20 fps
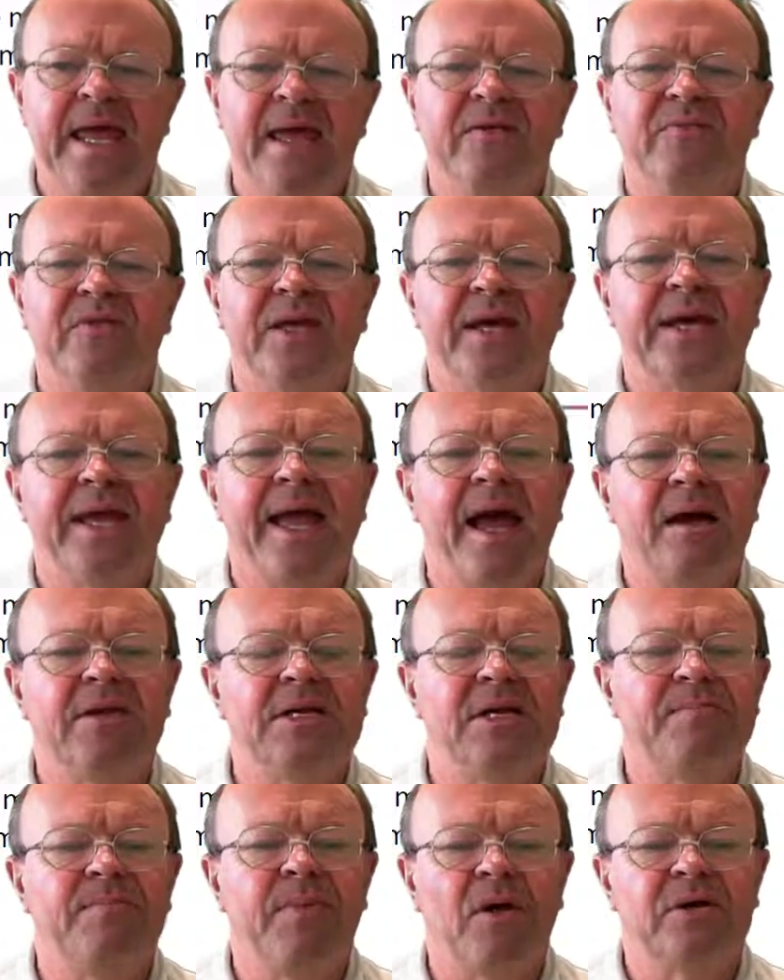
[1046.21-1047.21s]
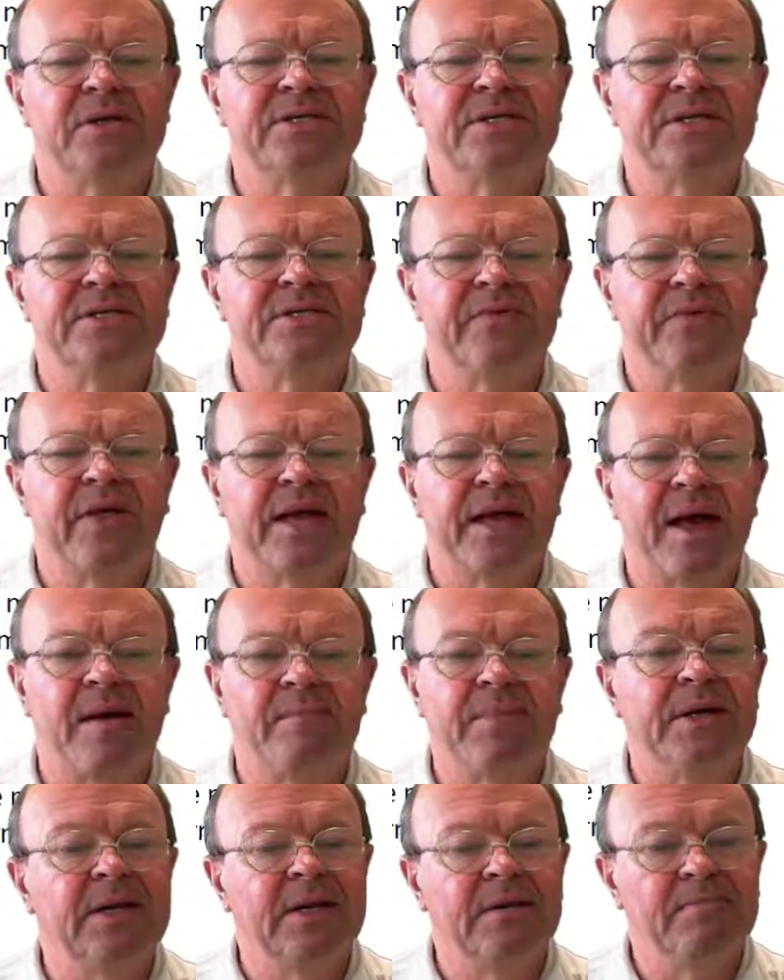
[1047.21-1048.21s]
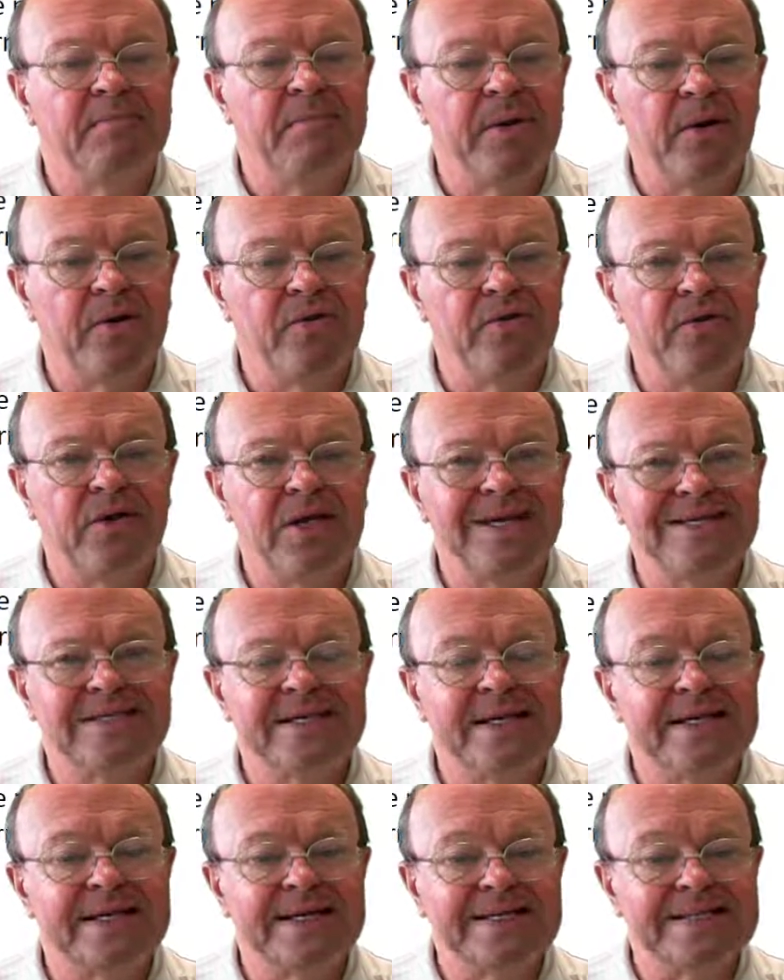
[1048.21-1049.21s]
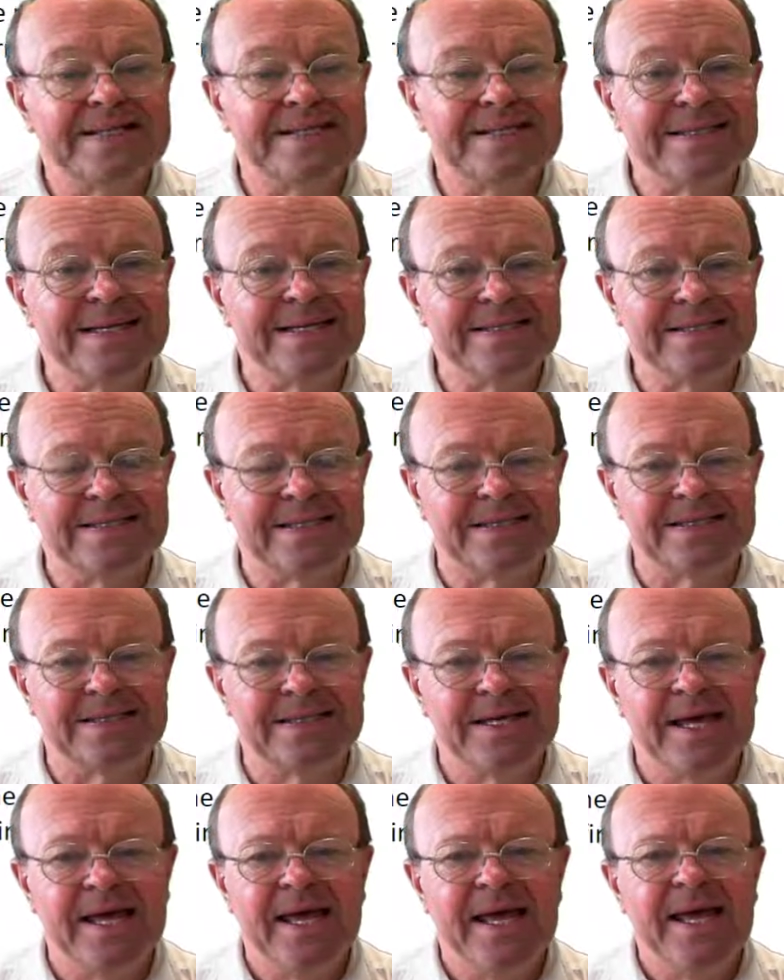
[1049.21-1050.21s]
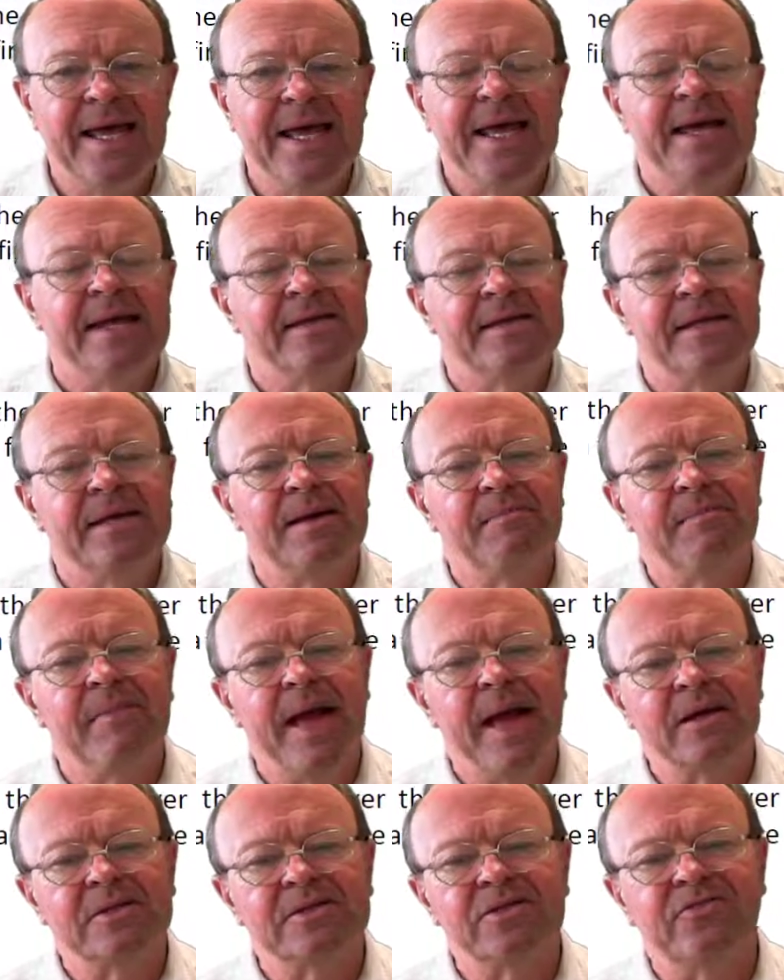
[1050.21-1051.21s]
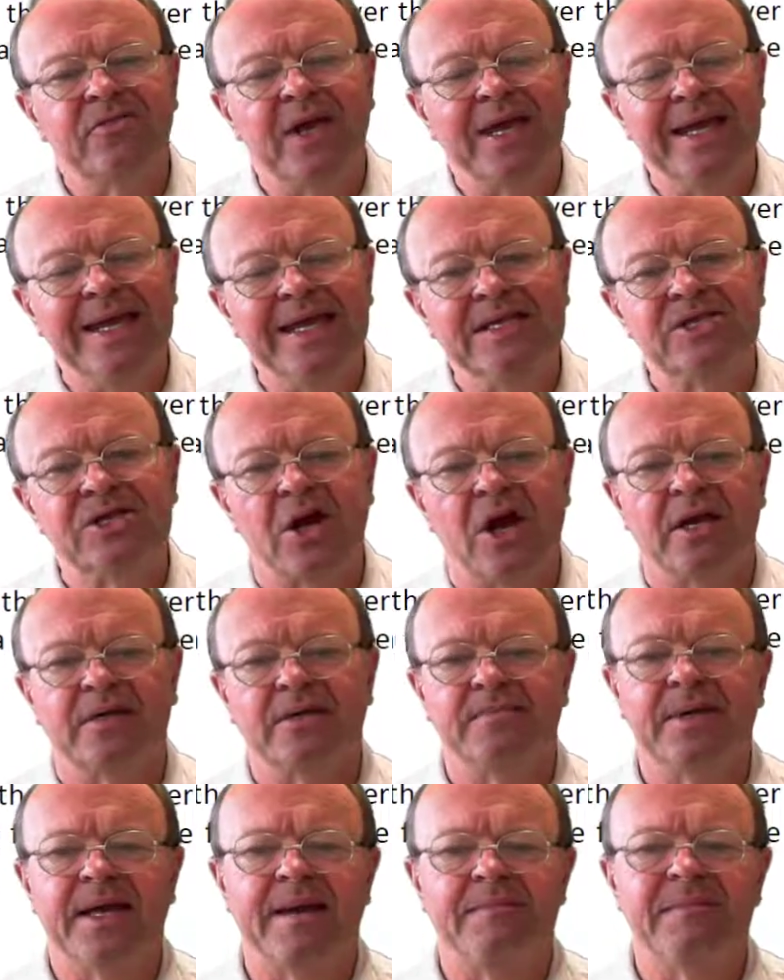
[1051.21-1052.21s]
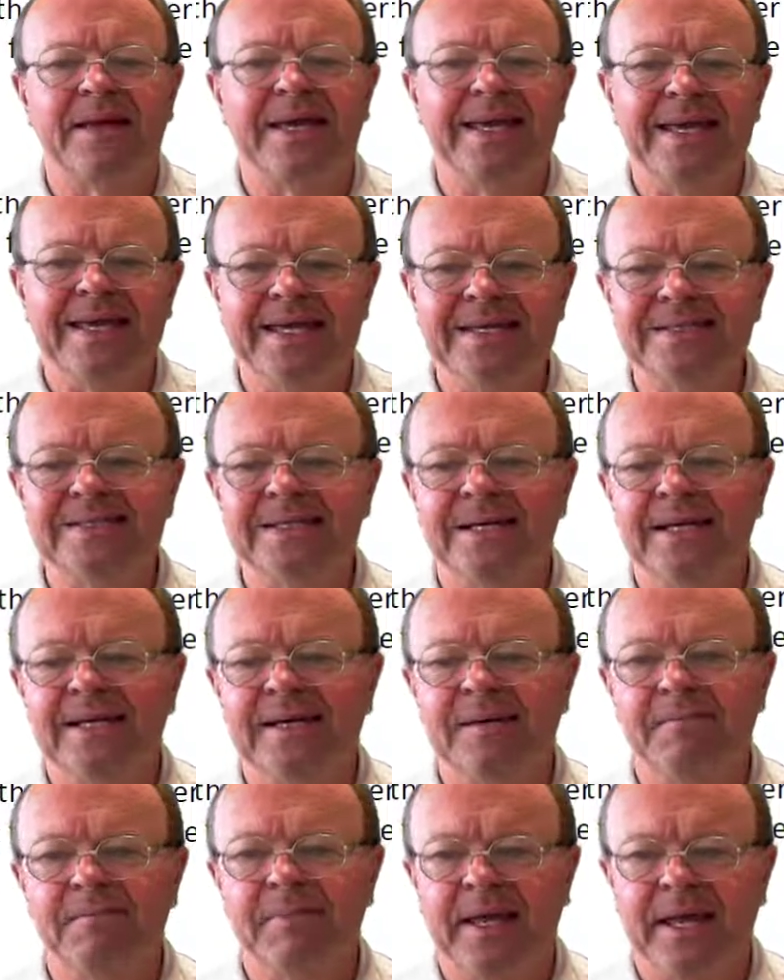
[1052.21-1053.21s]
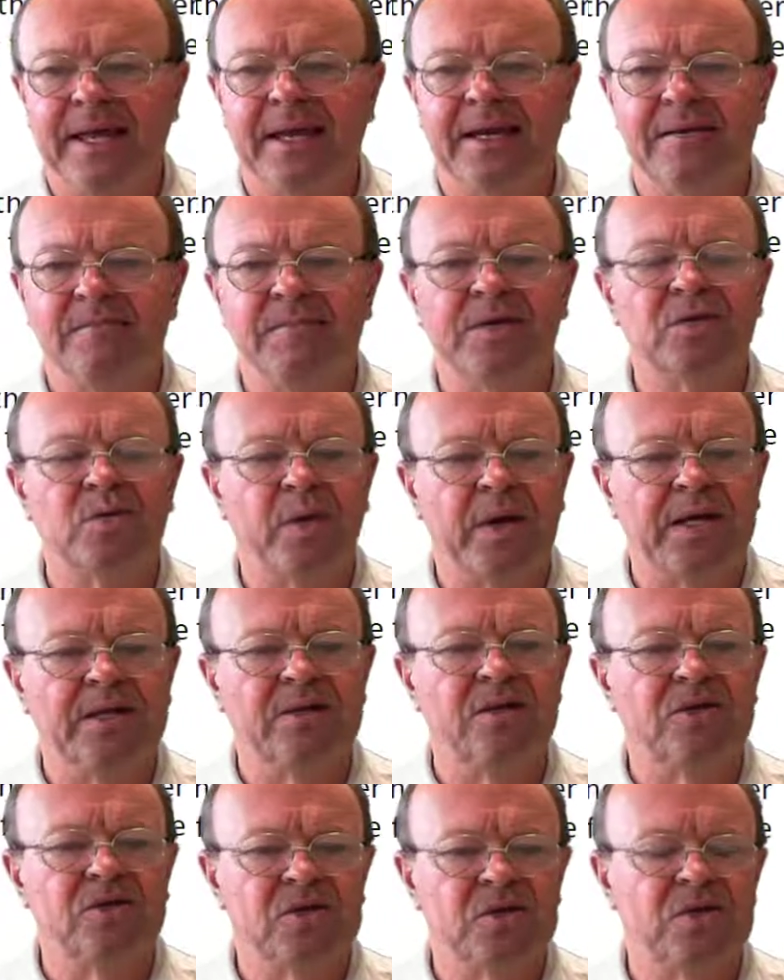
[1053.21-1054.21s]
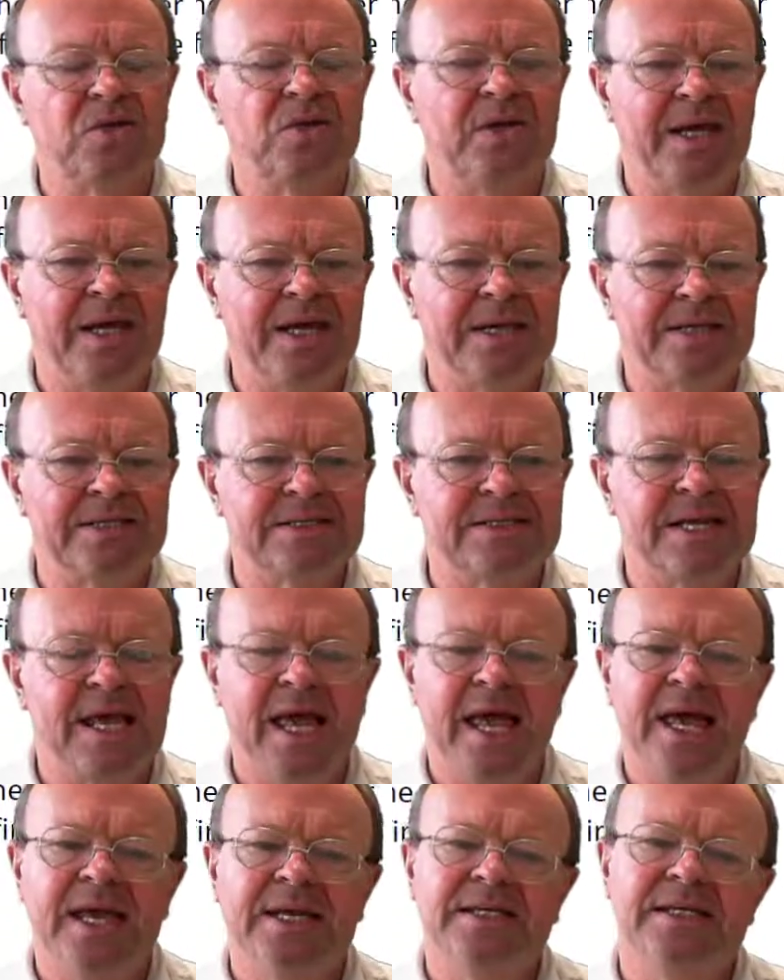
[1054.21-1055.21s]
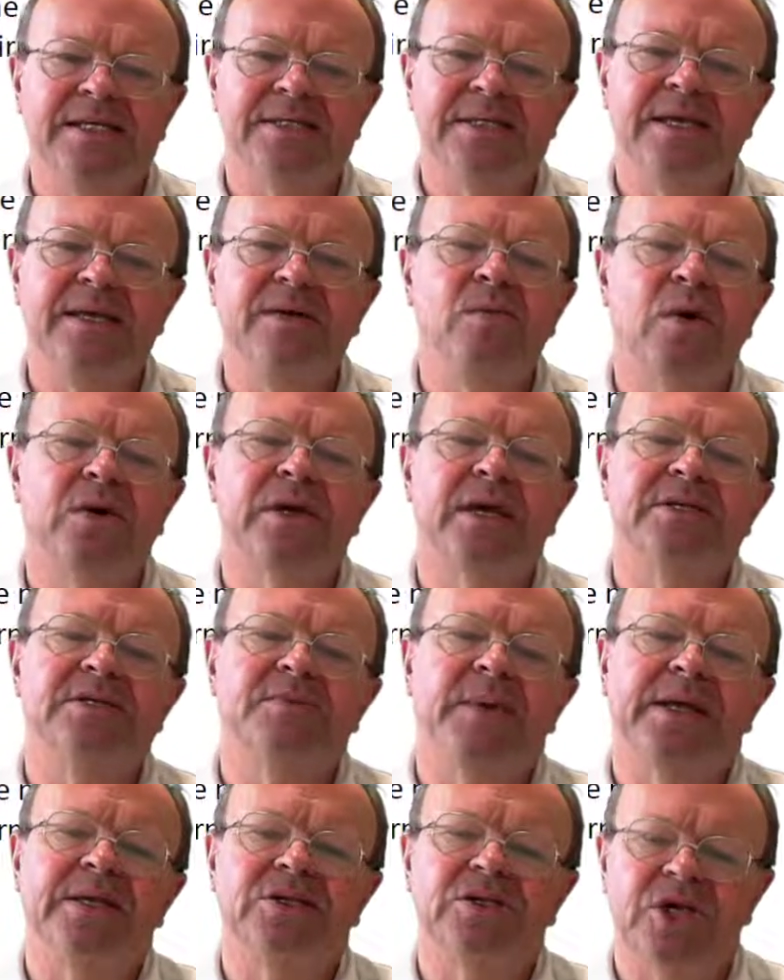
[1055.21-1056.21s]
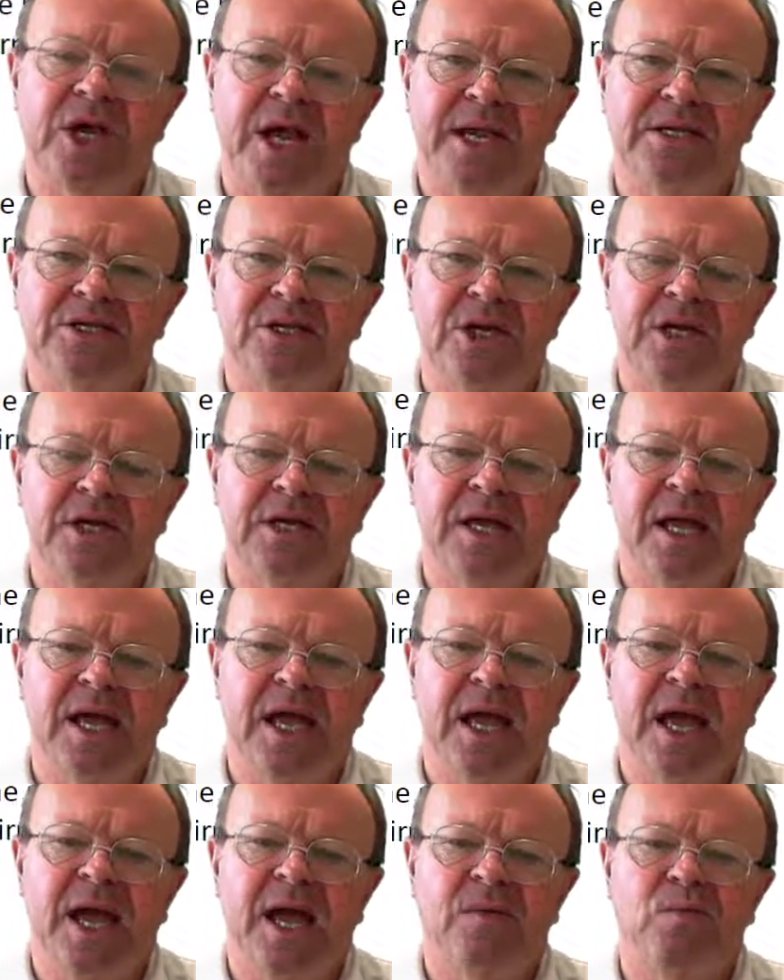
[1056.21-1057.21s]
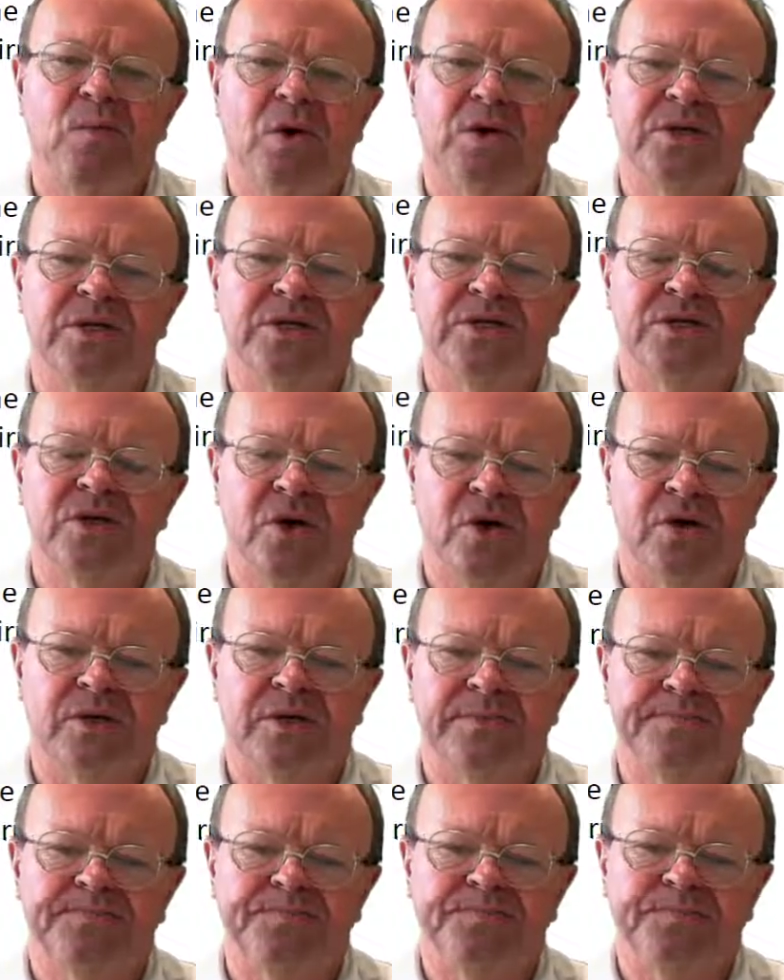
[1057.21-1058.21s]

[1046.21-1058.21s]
If the accounting policies of the company in both years are consistent, the amounts for each item can be easily compared between the 2 years to see what has been changing and what has not.